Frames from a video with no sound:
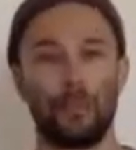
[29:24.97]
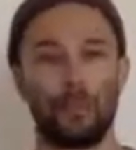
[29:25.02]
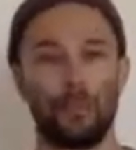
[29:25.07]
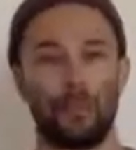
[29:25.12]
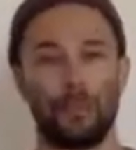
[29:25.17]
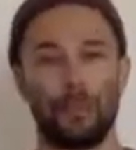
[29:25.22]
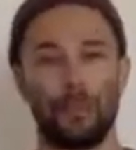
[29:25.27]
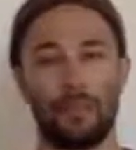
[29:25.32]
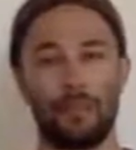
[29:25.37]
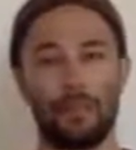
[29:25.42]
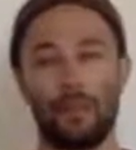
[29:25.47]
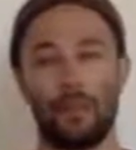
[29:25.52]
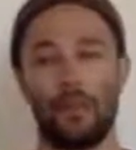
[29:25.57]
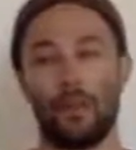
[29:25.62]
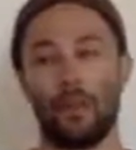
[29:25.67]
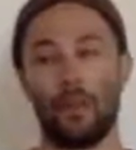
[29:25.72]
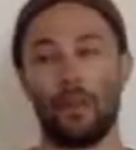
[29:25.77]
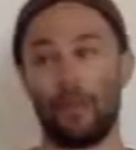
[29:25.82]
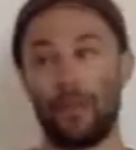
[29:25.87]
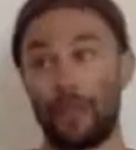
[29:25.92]
because
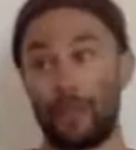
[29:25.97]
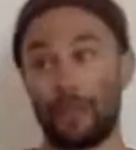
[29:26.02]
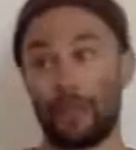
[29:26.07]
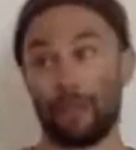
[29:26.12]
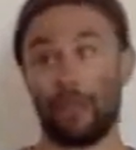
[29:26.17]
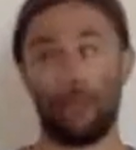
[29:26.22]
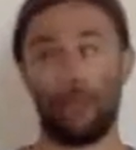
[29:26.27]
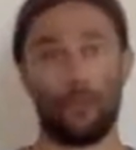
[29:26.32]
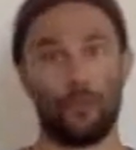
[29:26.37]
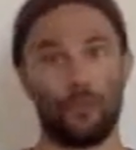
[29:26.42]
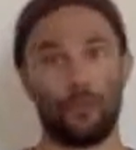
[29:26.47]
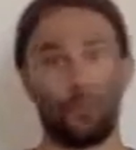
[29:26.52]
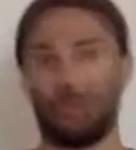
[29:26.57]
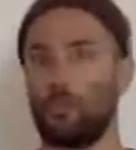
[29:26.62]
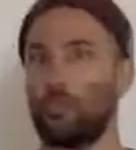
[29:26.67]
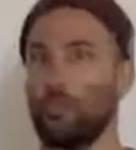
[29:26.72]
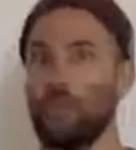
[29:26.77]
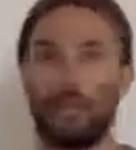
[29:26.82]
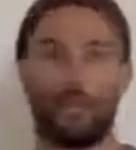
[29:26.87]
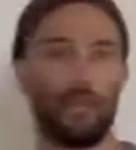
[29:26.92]
rather than just
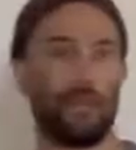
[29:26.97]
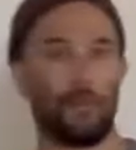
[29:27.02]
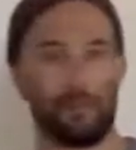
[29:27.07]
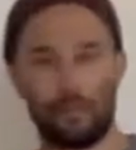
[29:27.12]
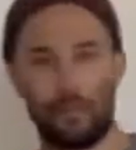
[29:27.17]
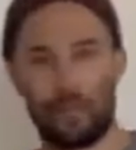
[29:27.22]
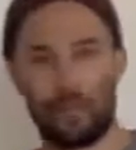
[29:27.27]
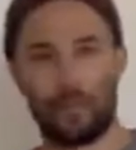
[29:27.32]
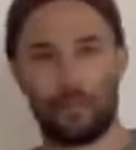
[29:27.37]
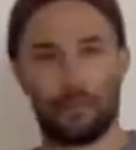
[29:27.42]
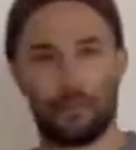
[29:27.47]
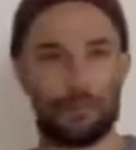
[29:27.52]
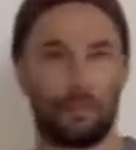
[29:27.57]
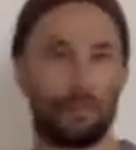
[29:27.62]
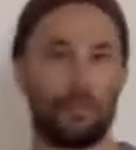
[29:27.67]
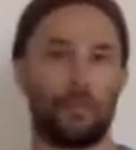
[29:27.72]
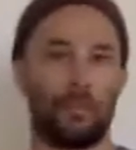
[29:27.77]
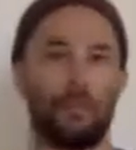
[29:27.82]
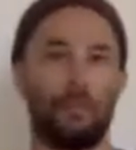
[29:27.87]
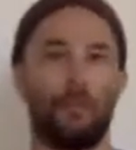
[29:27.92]
checking the price of
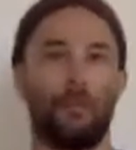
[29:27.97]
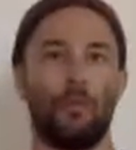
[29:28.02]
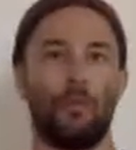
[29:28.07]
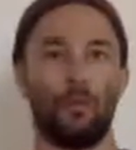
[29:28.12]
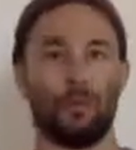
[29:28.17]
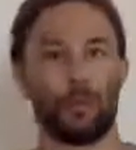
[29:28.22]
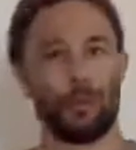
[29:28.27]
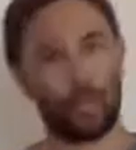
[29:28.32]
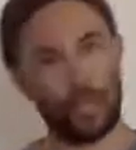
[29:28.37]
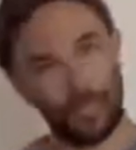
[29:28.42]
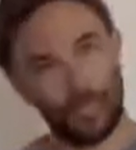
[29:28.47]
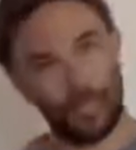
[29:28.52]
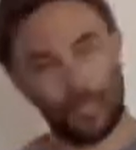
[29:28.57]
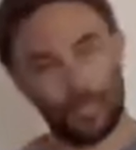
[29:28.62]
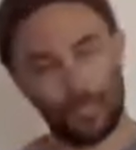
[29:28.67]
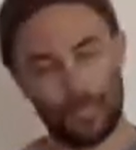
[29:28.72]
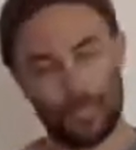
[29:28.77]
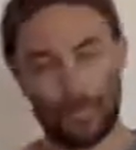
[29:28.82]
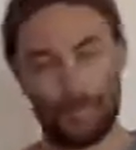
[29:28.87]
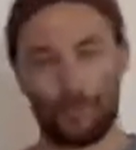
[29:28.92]
crypto or checking
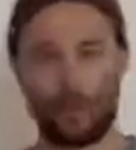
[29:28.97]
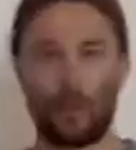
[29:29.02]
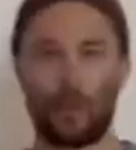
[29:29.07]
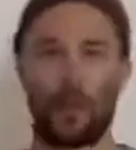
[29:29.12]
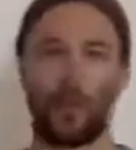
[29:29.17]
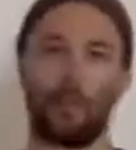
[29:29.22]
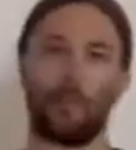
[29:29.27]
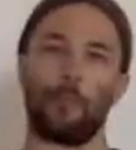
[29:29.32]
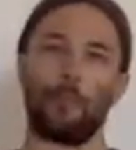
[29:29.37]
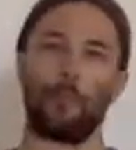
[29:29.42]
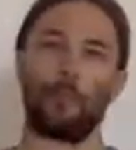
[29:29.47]
Instagram or